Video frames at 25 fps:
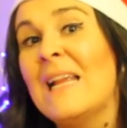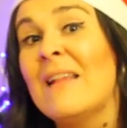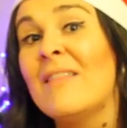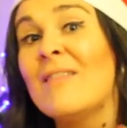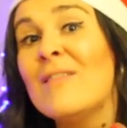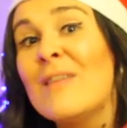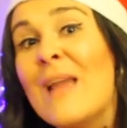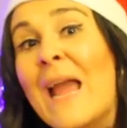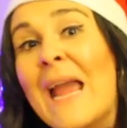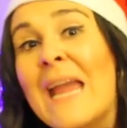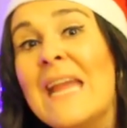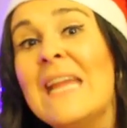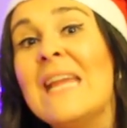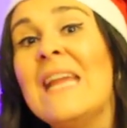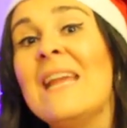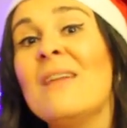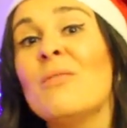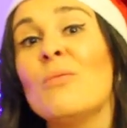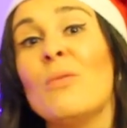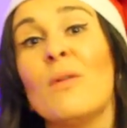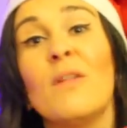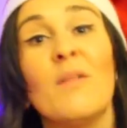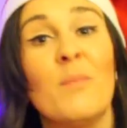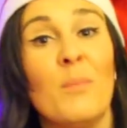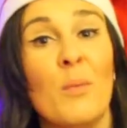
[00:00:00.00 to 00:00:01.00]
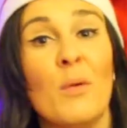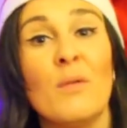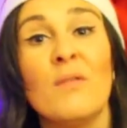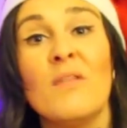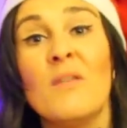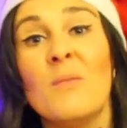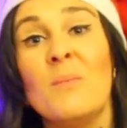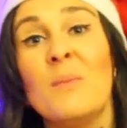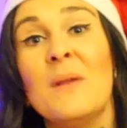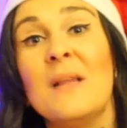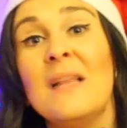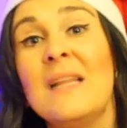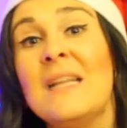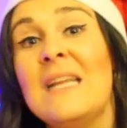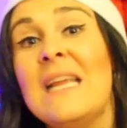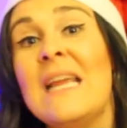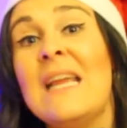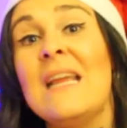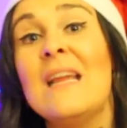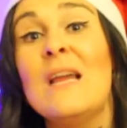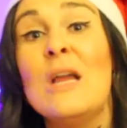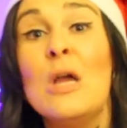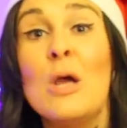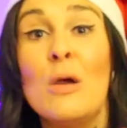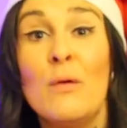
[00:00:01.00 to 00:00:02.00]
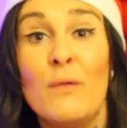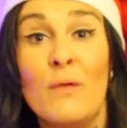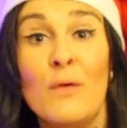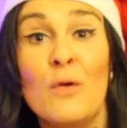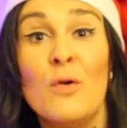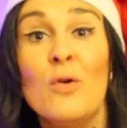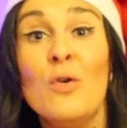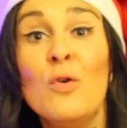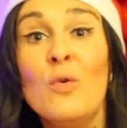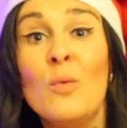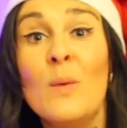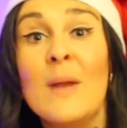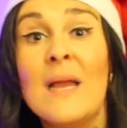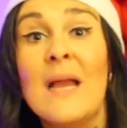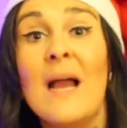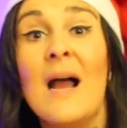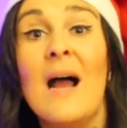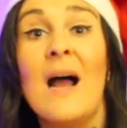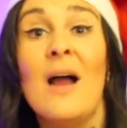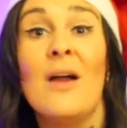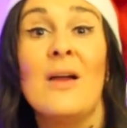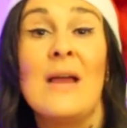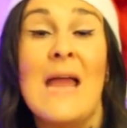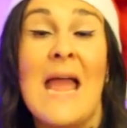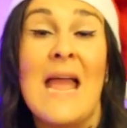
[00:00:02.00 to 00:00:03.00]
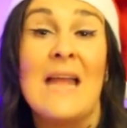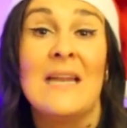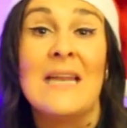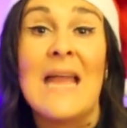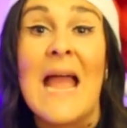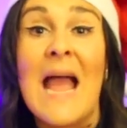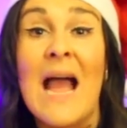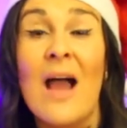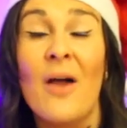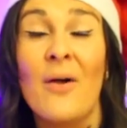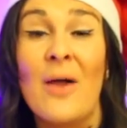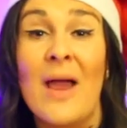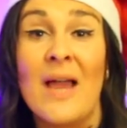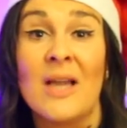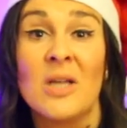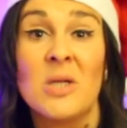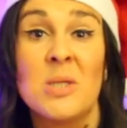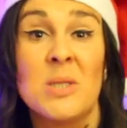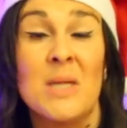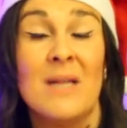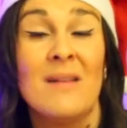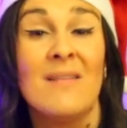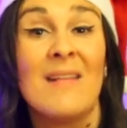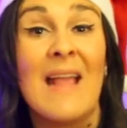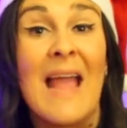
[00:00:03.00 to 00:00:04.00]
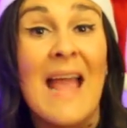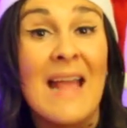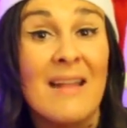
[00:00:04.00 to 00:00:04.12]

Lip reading: is taking responsibility for who we are and our actions,